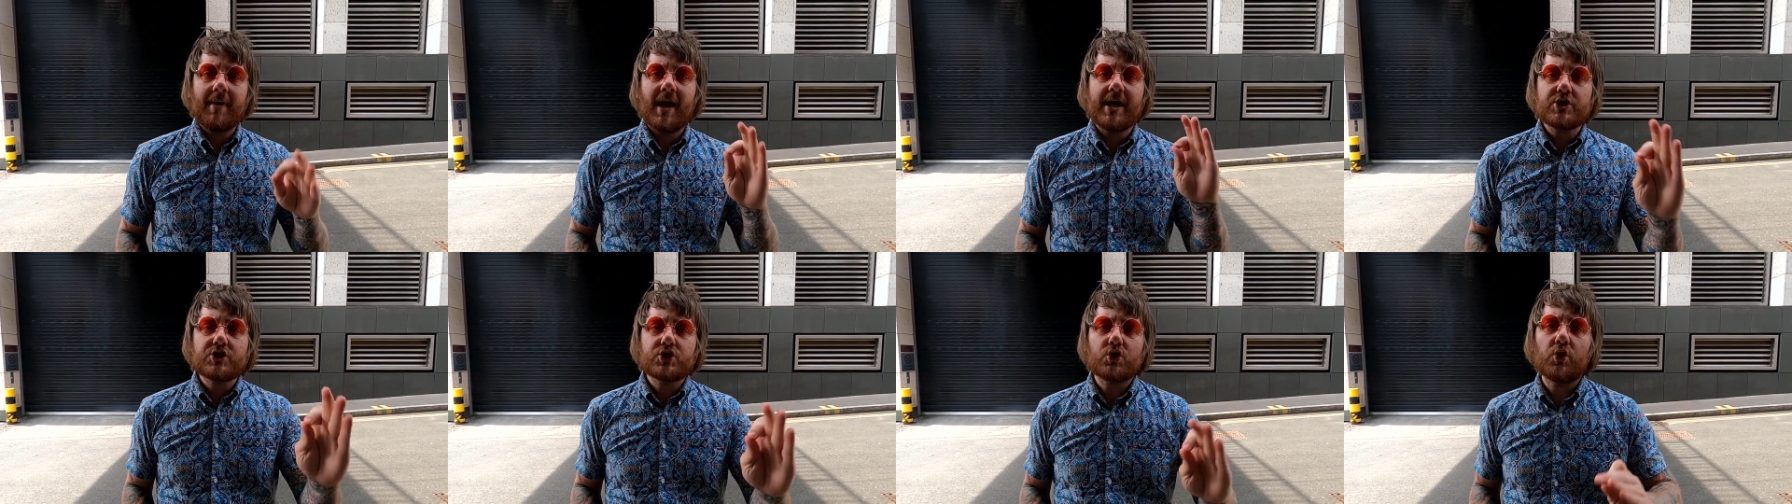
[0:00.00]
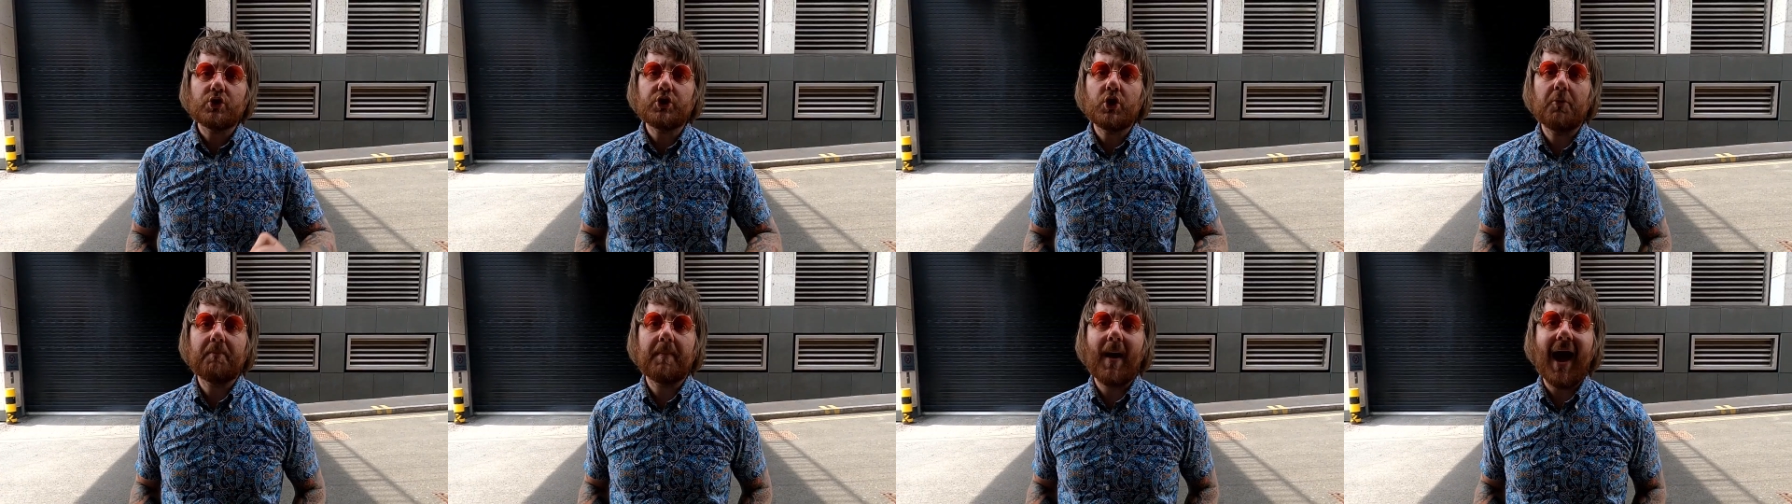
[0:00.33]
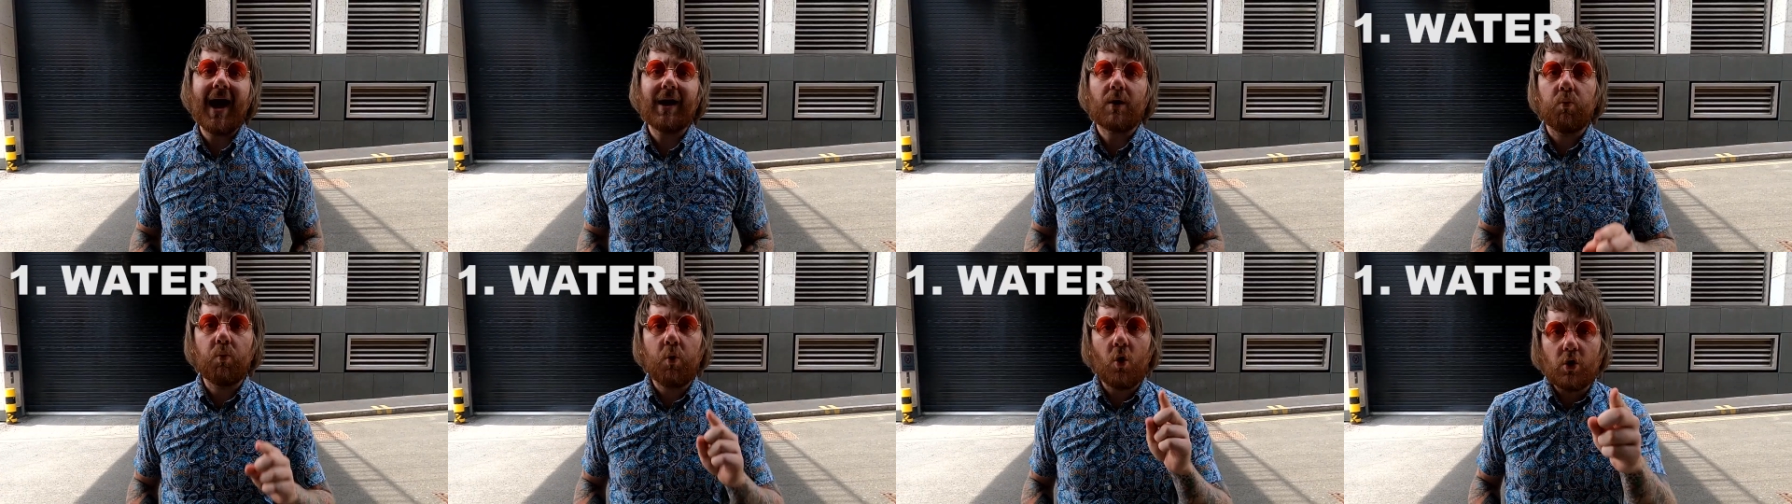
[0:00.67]
Make sure you
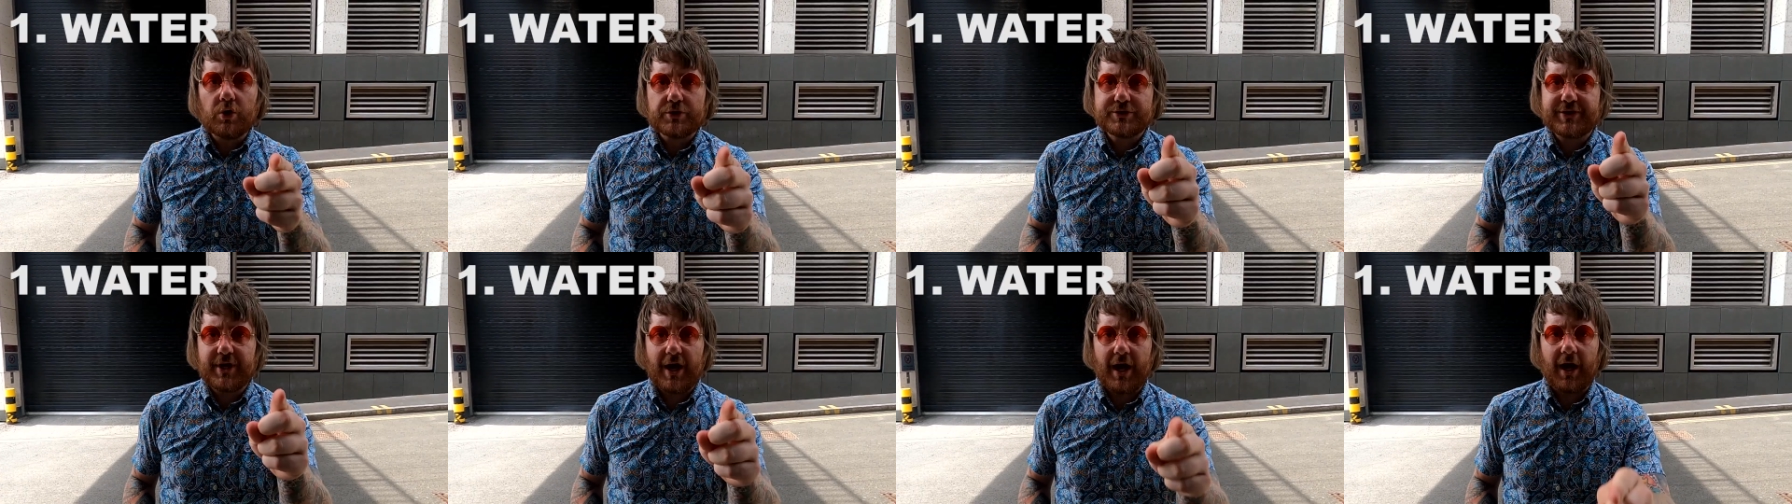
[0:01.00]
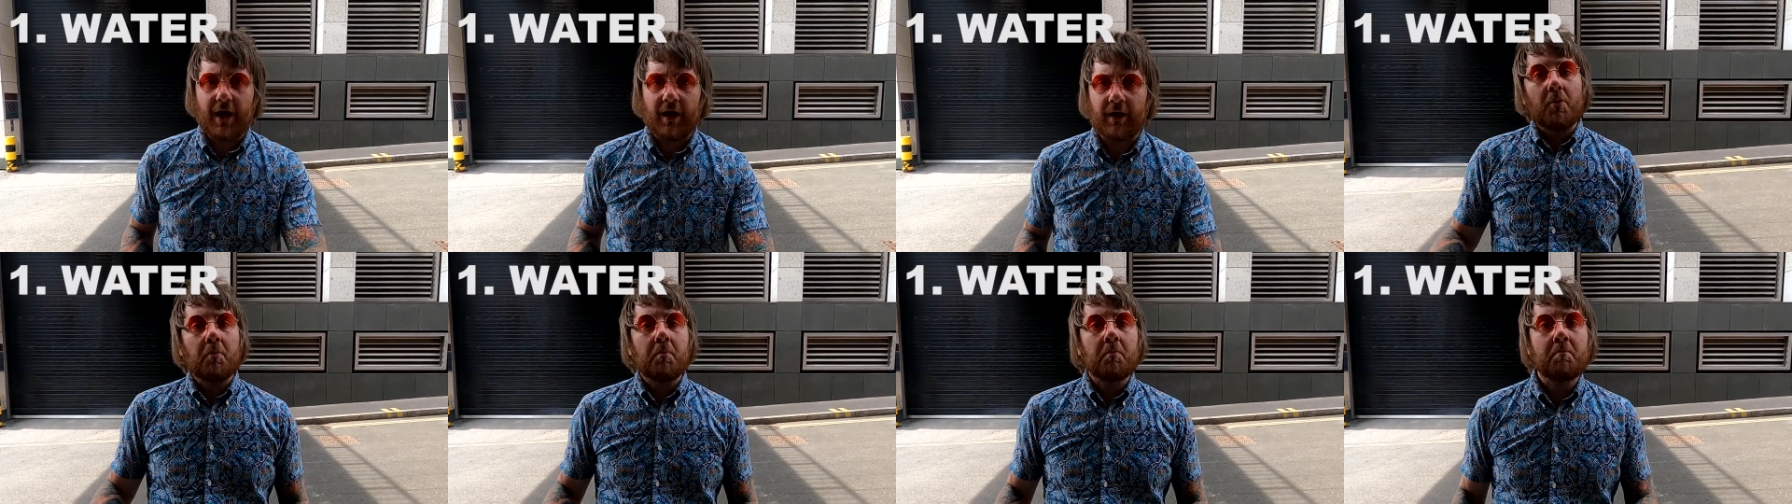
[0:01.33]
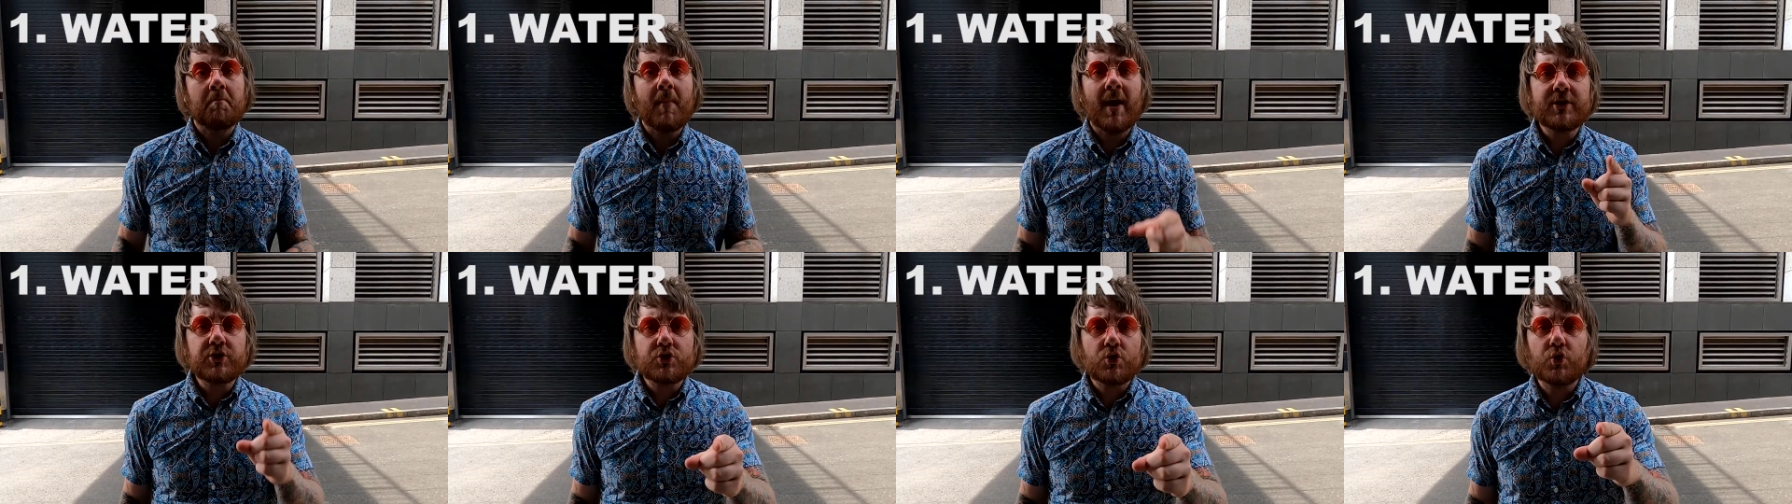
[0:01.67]
pack water,
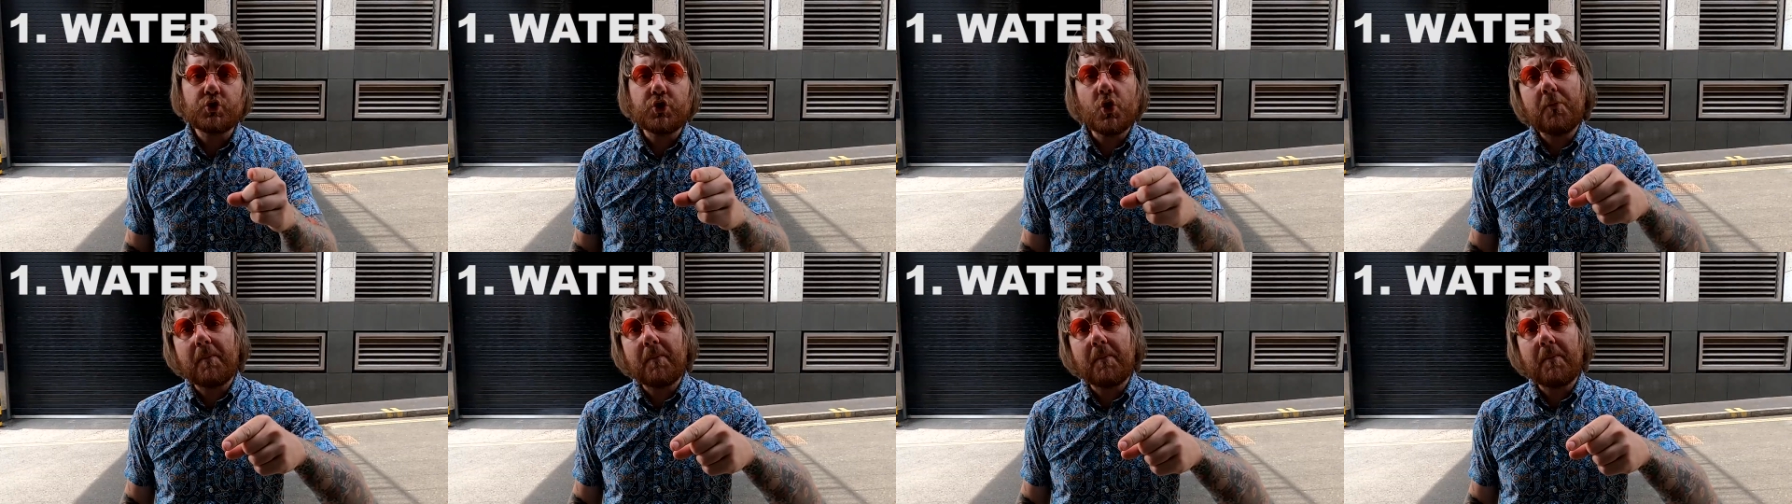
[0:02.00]
make sure